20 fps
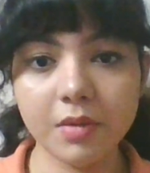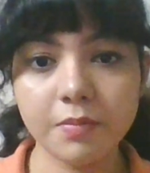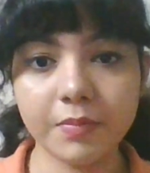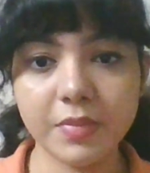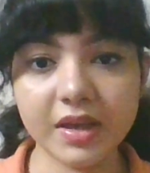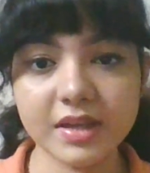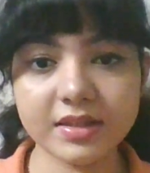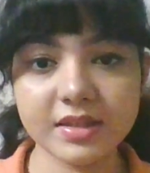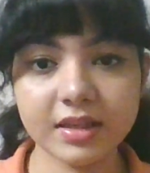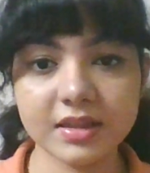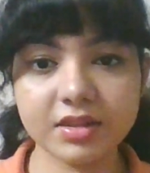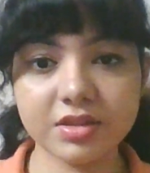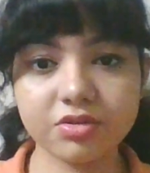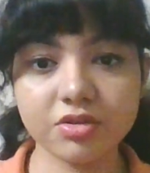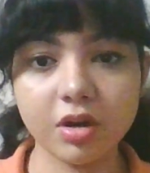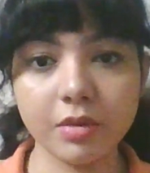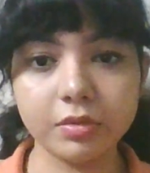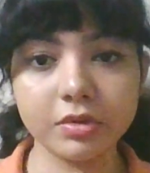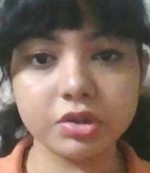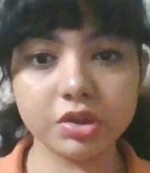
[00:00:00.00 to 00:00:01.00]
basics
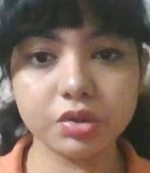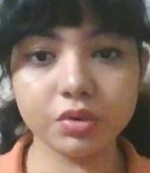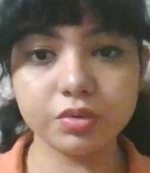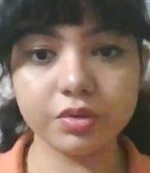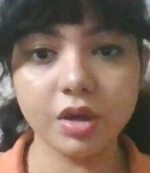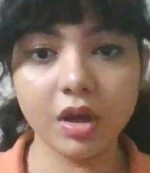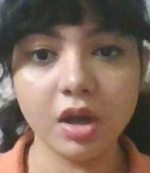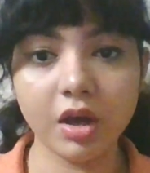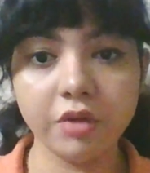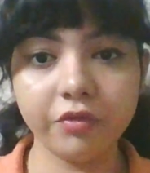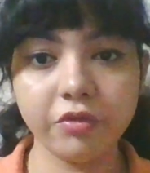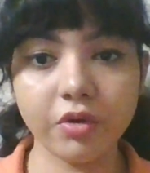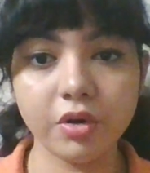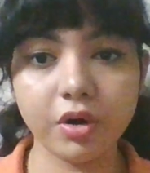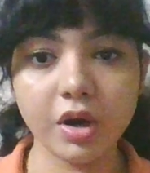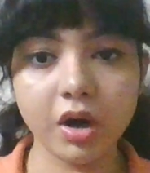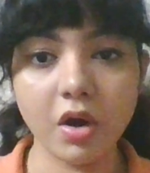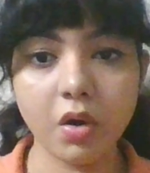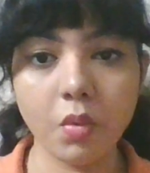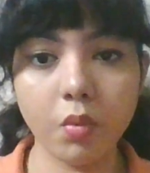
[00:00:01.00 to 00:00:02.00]
troubleshoot for
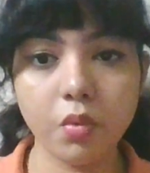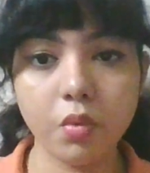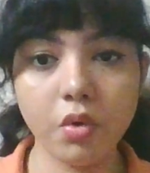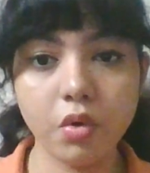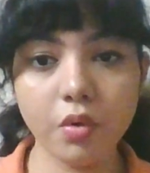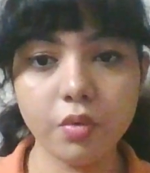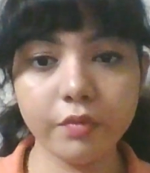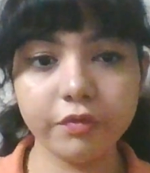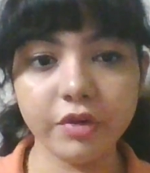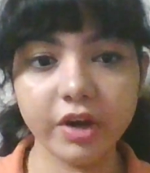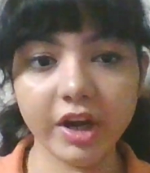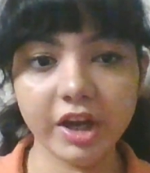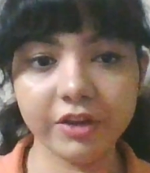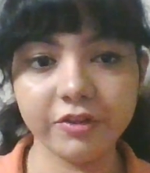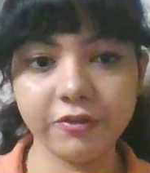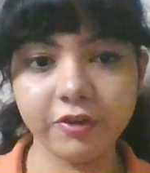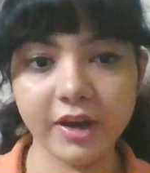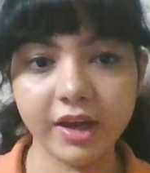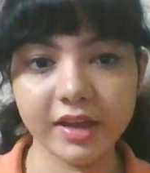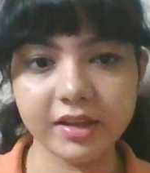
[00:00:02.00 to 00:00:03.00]
a home
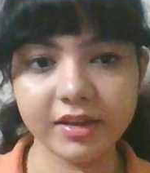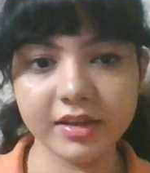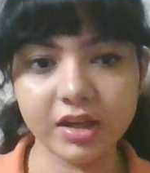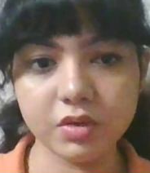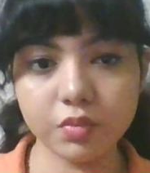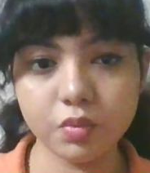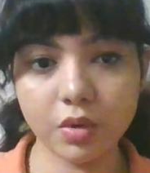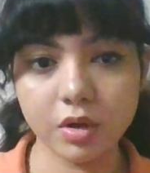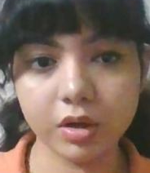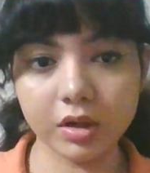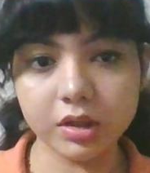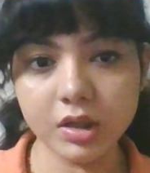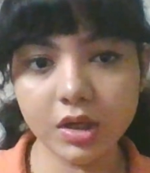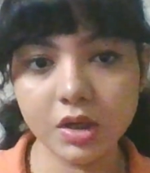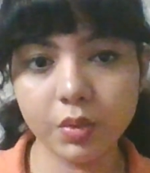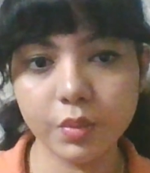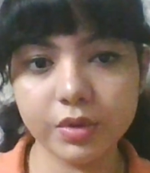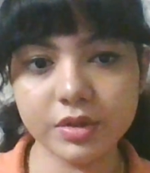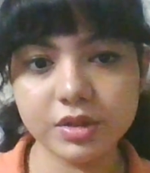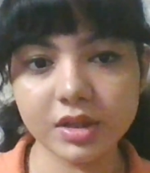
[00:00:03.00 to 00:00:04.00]
Wi-Fi network
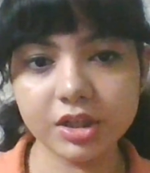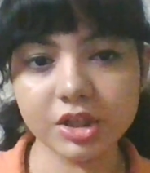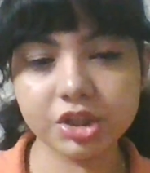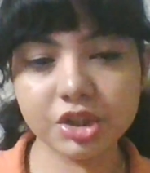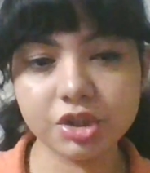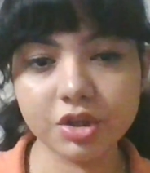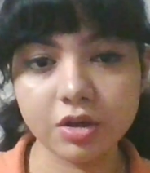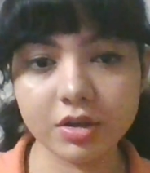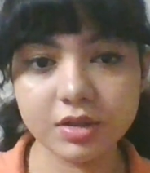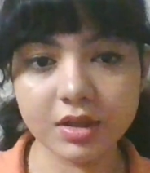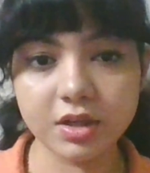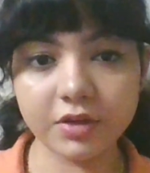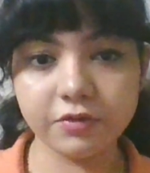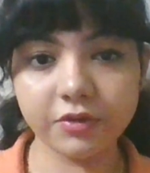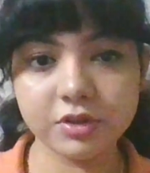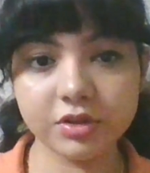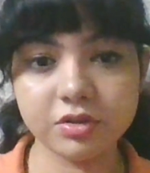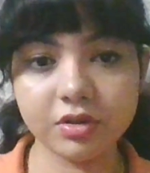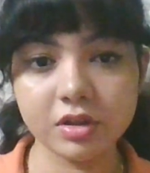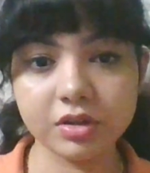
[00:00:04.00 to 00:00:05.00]
with a short
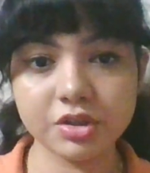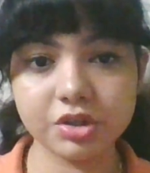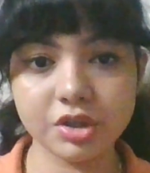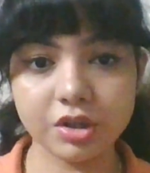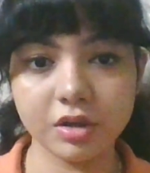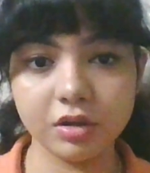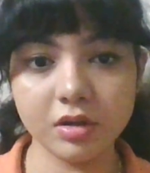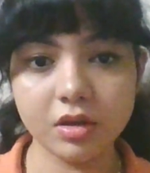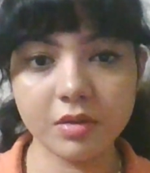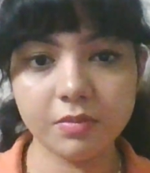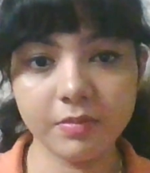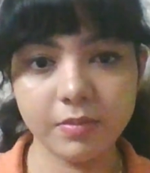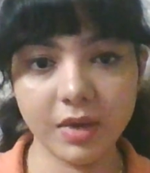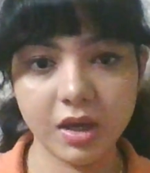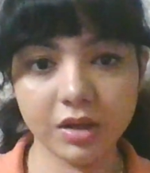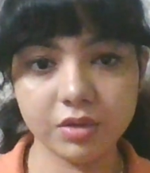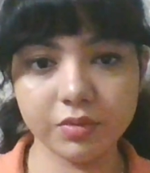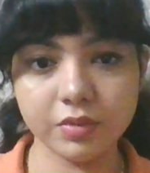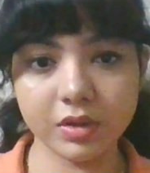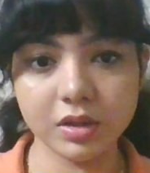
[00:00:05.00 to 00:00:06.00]
infrastructure
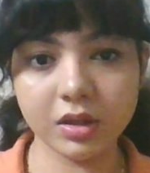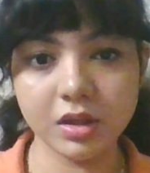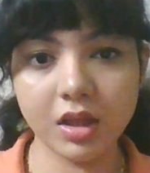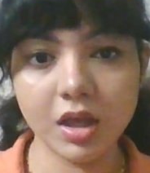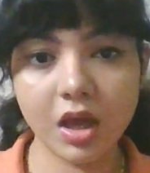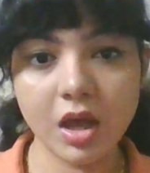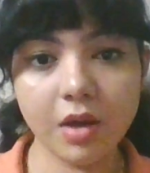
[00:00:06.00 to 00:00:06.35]
manual.